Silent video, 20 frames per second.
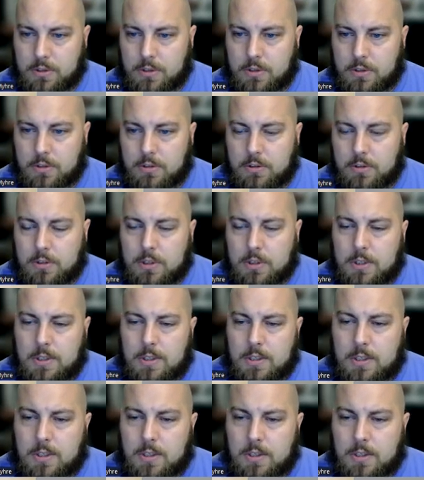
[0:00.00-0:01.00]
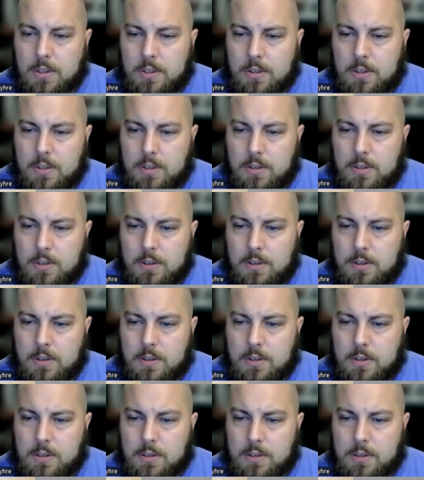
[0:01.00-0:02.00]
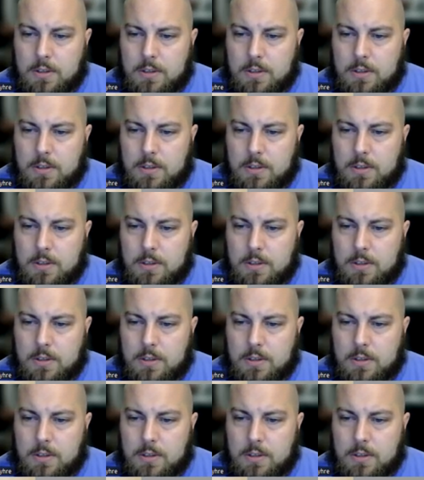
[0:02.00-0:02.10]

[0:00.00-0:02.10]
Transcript: (silence)